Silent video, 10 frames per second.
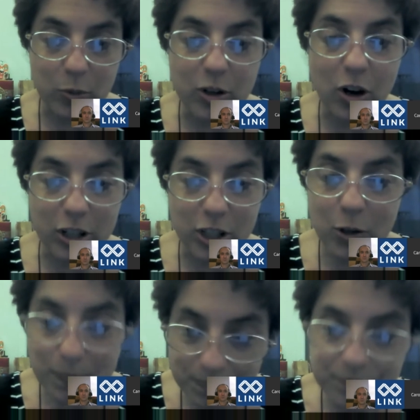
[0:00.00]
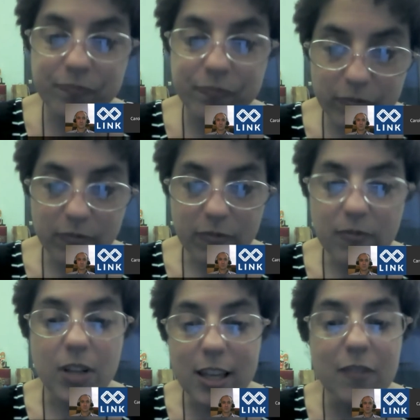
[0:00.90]
would argue
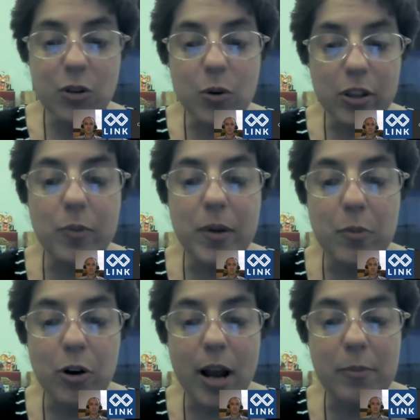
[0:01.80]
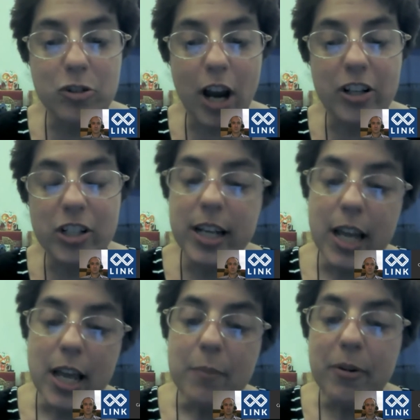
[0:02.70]
give you a little bit more abstraction,
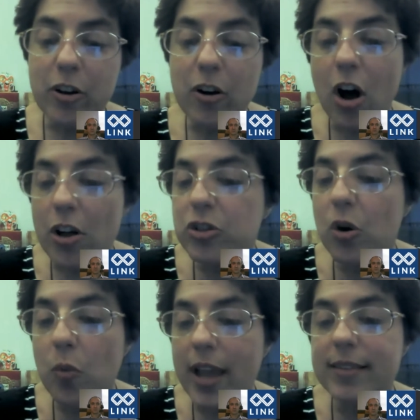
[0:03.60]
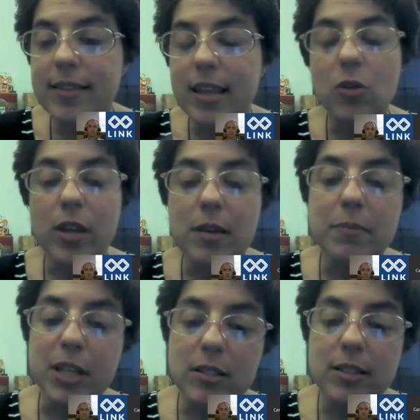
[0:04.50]
but there are also ways that you can
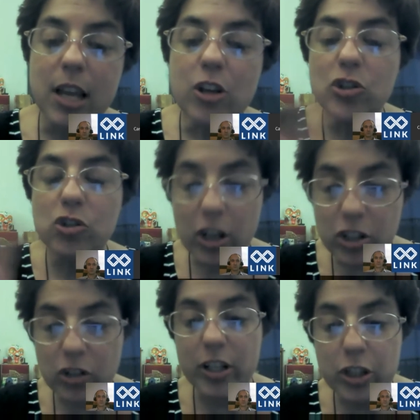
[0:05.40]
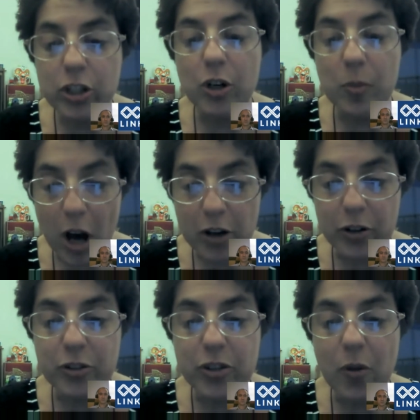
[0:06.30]
build structure into your
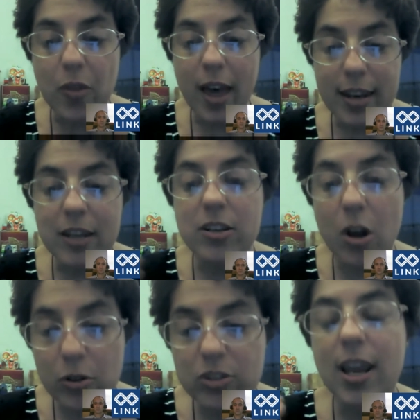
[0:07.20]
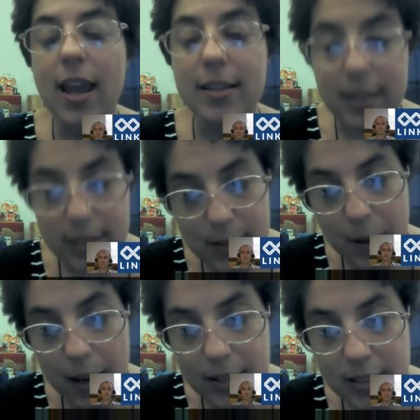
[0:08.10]
model so that it knows to
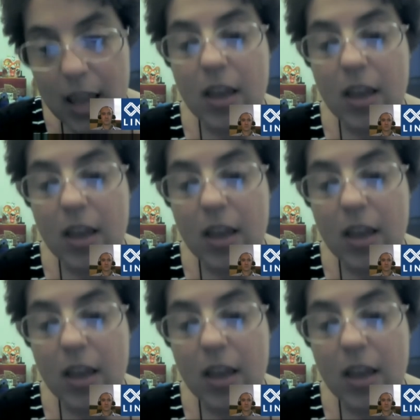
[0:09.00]
anticipate